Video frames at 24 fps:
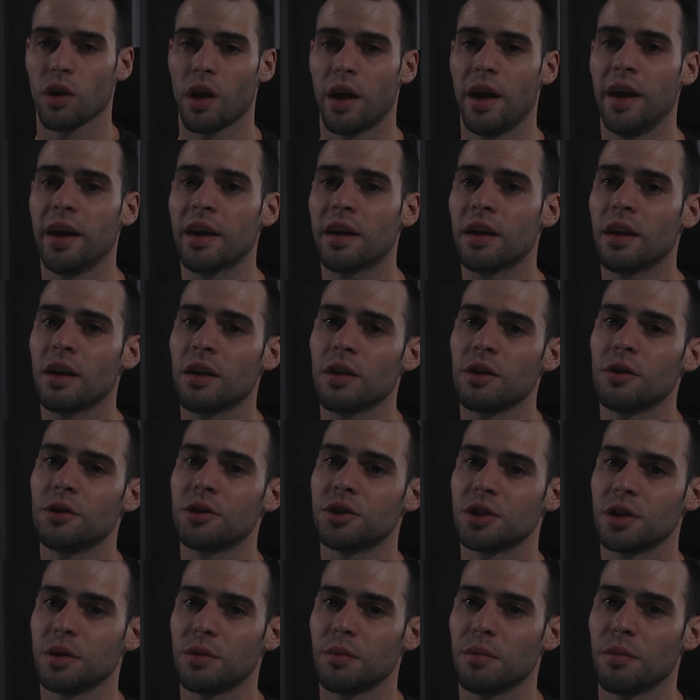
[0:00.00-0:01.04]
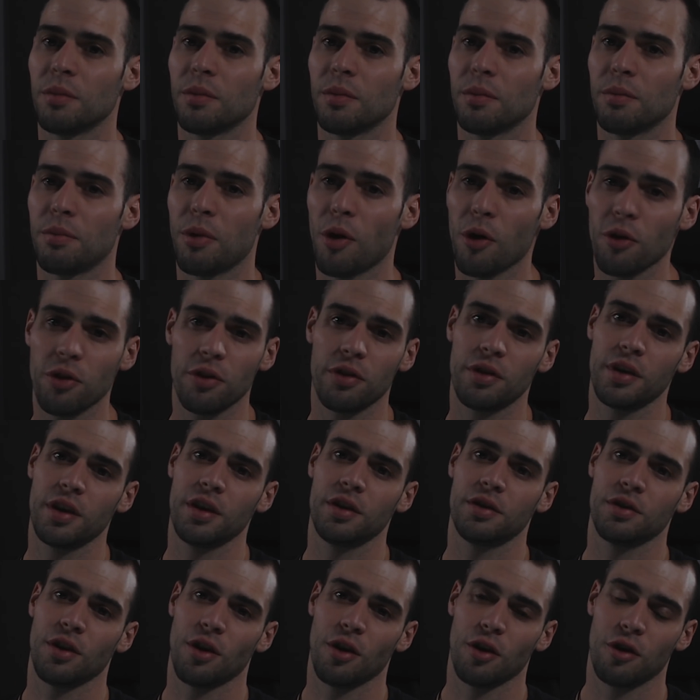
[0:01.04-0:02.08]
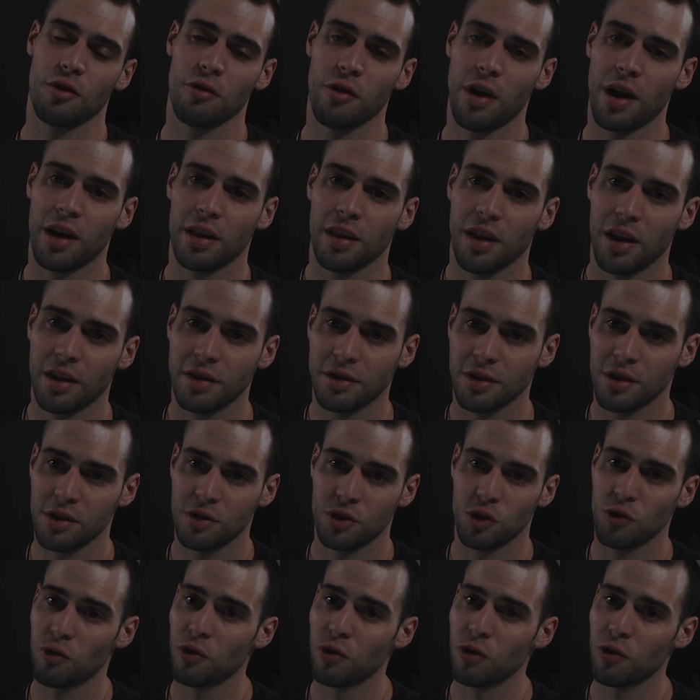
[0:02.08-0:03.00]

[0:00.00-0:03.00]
In conclusion, both of these are great lenses.